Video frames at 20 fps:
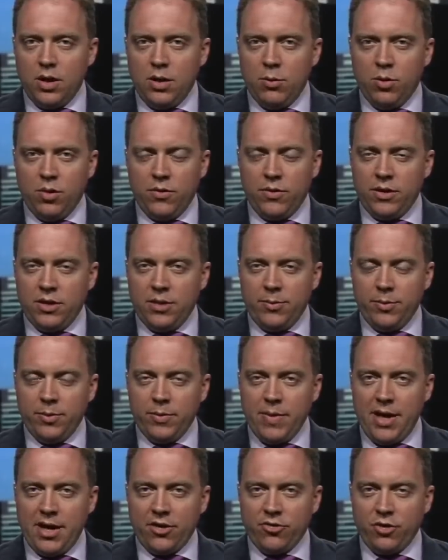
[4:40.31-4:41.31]
Well, the
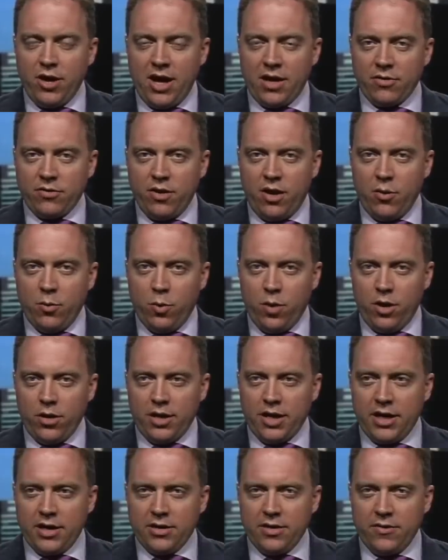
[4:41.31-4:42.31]
diplomatic track's not
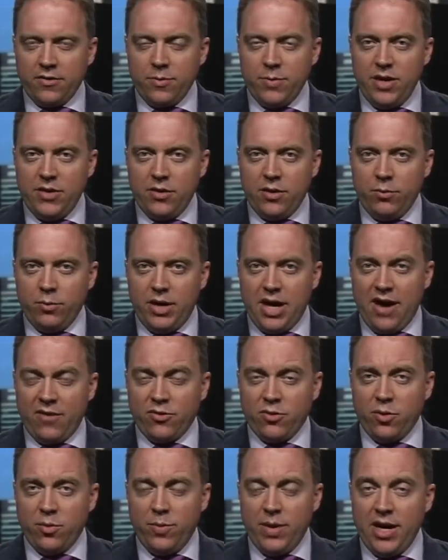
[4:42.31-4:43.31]
working. It doesn't mean that we
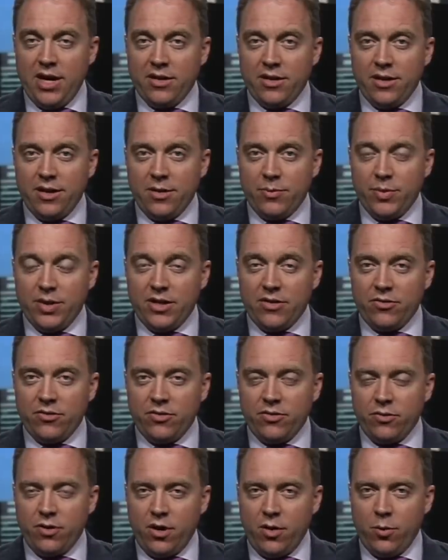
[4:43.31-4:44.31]
have to abandon it, but it's
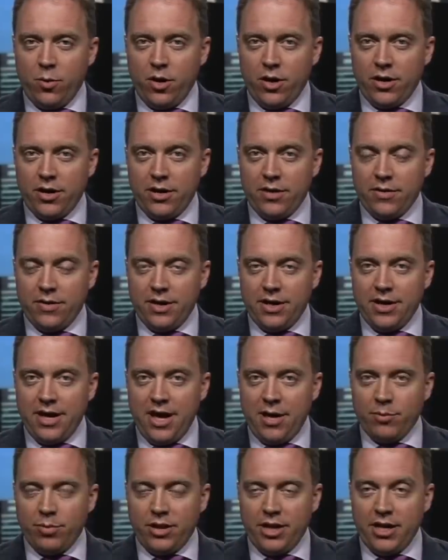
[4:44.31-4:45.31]
just not working. The
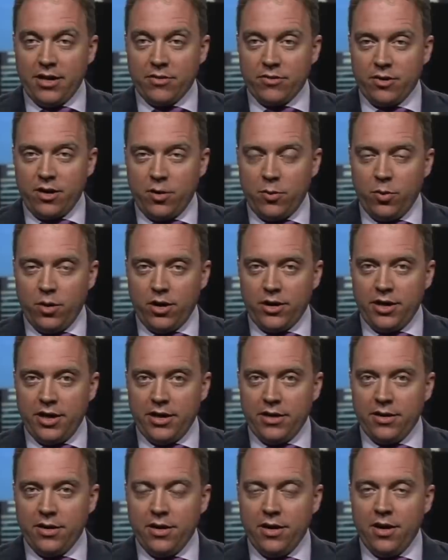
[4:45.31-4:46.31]
Annan plan is not
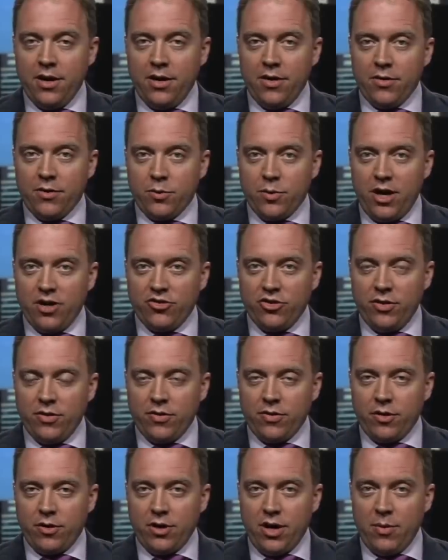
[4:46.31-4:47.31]
working. The
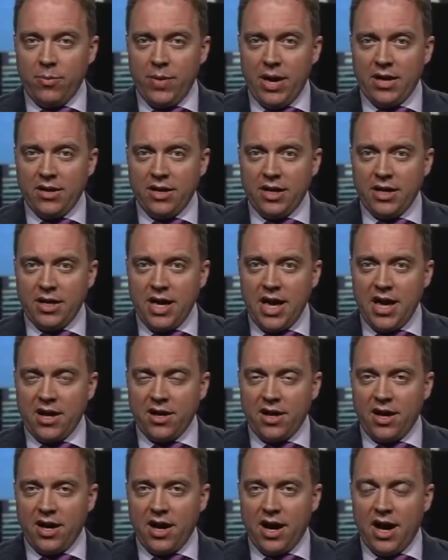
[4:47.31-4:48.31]
Russians are not bending
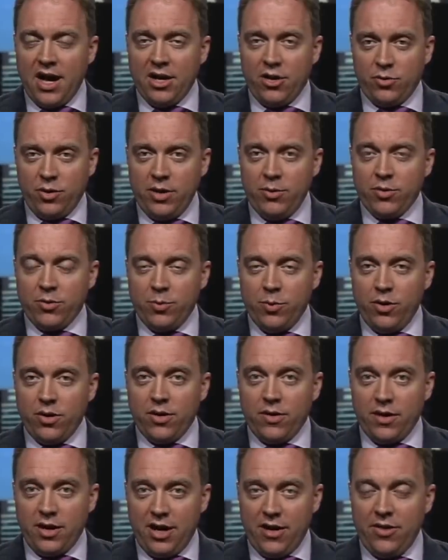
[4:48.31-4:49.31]
yet. I, I agree with
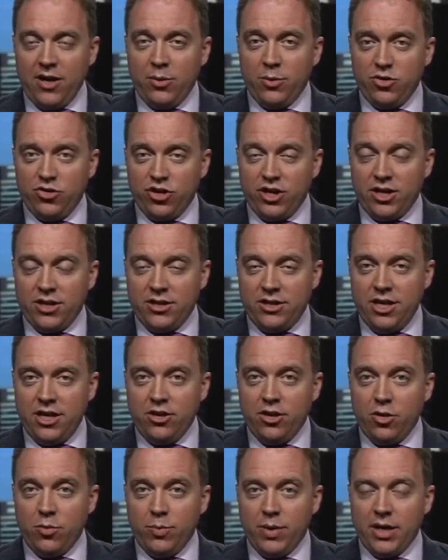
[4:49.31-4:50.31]
Mona that I think we should
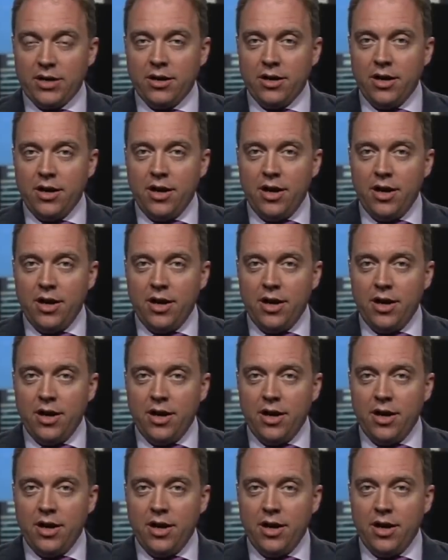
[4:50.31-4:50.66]
continue, but